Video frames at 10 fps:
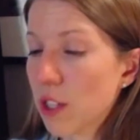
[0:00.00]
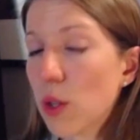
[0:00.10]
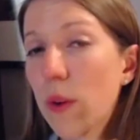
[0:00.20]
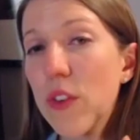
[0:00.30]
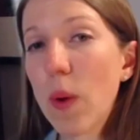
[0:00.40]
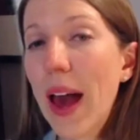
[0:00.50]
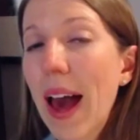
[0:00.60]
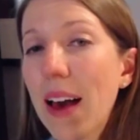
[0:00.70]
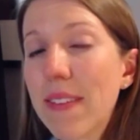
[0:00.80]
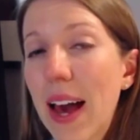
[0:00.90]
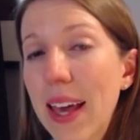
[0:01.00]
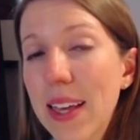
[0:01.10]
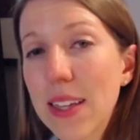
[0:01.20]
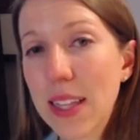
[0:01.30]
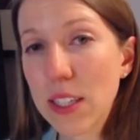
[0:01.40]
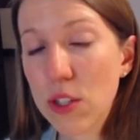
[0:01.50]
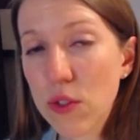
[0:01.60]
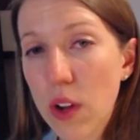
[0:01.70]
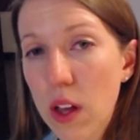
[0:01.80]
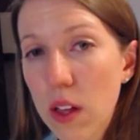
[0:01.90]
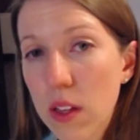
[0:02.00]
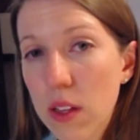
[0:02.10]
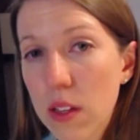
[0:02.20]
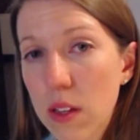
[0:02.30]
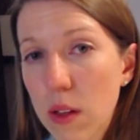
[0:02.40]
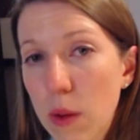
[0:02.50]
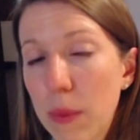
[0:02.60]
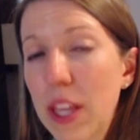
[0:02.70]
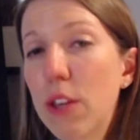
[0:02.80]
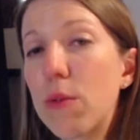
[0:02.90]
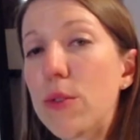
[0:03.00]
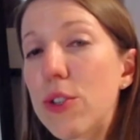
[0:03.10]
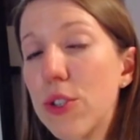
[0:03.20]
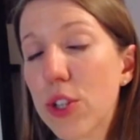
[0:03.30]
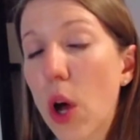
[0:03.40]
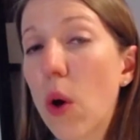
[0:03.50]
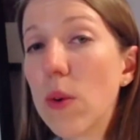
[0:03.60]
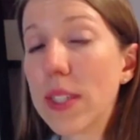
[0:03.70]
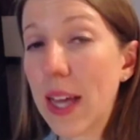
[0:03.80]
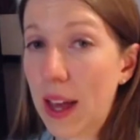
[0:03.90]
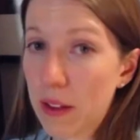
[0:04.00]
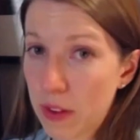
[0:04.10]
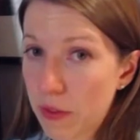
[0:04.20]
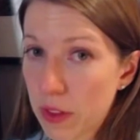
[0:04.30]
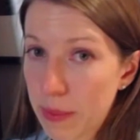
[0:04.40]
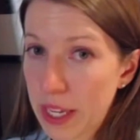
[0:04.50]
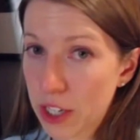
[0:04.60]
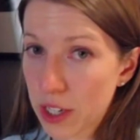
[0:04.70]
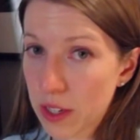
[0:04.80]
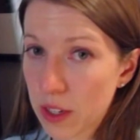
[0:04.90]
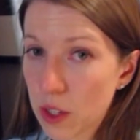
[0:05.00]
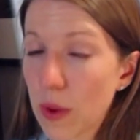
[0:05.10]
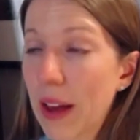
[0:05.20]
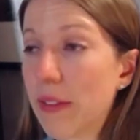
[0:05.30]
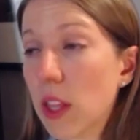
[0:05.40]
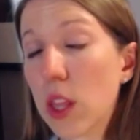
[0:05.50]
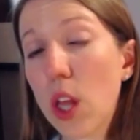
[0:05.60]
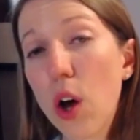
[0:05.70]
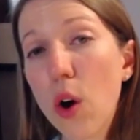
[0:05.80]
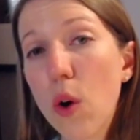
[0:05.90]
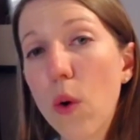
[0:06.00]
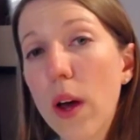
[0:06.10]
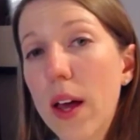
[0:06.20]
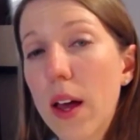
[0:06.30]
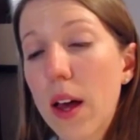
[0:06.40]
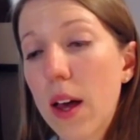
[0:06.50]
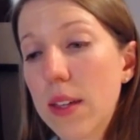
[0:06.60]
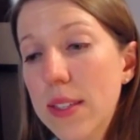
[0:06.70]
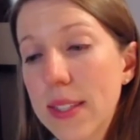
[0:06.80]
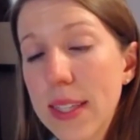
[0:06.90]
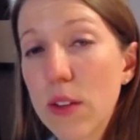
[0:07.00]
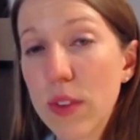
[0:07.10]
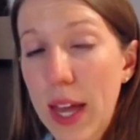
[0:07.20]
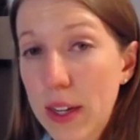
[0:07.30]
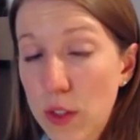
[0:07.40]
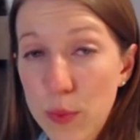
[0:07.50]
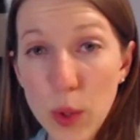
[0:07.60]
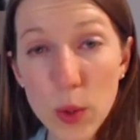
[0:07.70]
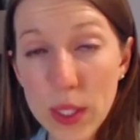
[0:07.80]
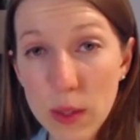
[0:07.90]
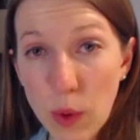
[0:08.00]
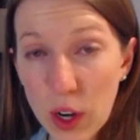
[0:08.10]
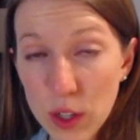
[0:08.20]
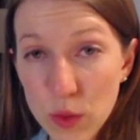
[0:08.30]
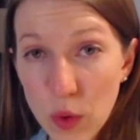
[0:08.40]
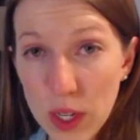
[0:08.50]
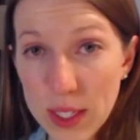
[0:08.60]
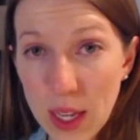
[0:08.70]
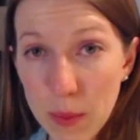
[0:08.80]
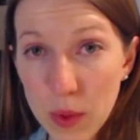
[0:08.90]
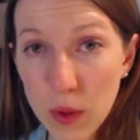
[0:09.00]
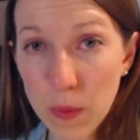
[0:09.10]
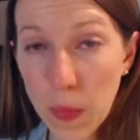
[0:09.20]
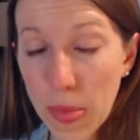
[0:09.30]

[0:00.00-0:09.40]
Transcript: So if you have high cholesterol, but you don't have inflammation, you have low C-reactive protein markers, for example,